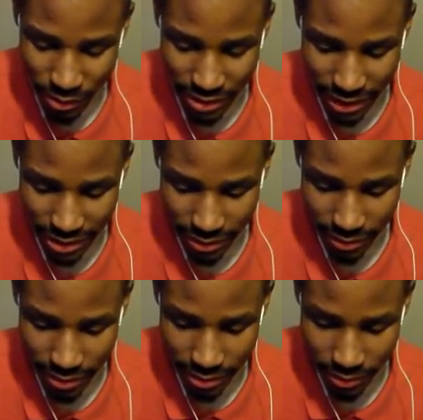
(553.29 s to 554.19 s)
Who's next
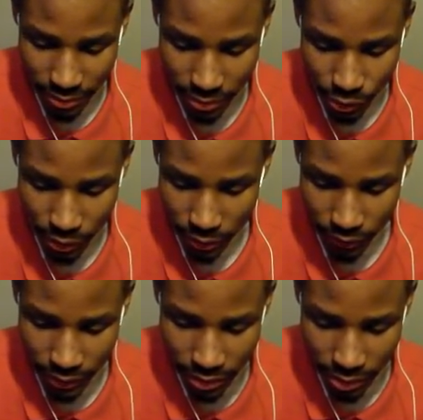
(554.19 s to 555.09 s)
after this?
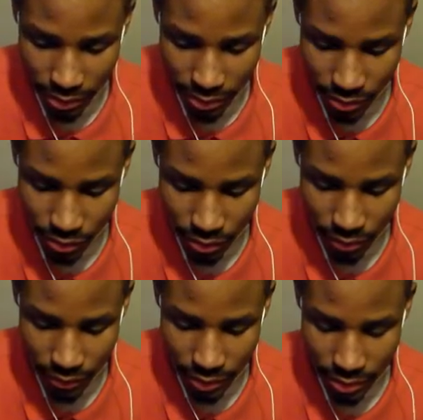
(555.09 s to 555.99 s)
Strength Frieza.
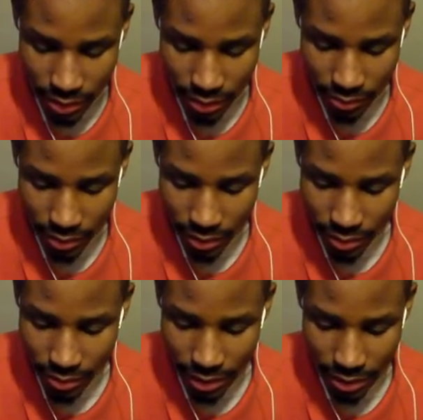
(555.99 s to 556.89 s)
Strength Frieza. I don't
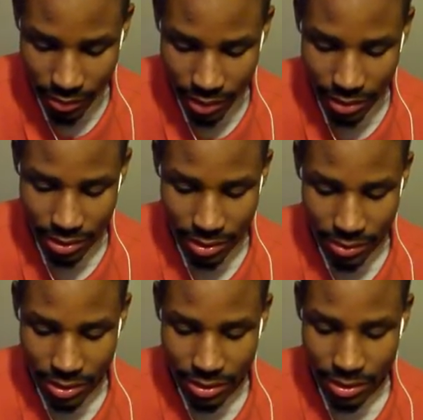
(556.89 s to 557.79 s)
need I don't need
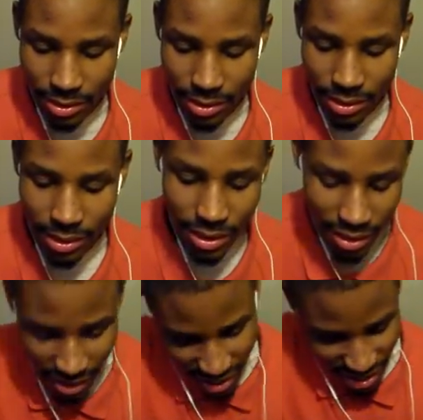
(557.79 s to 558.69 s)
disco teams.
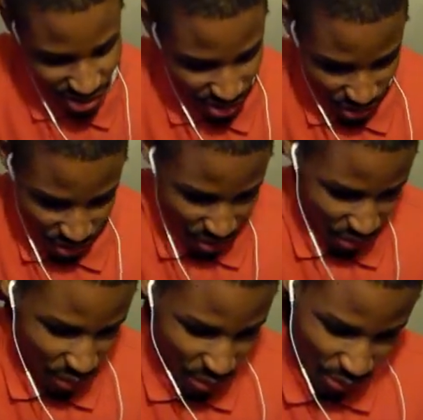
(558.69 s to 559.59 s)

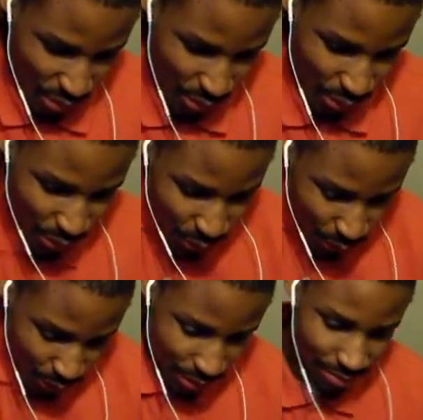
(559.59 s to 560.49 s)
Okay.
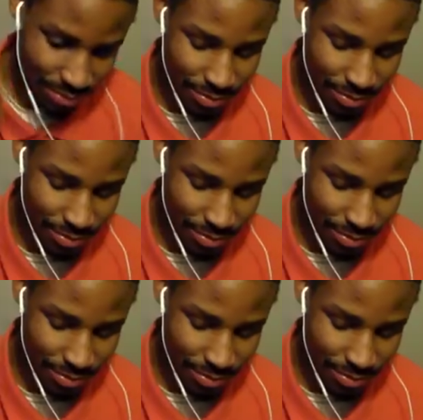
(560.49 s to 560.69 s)
Ooh.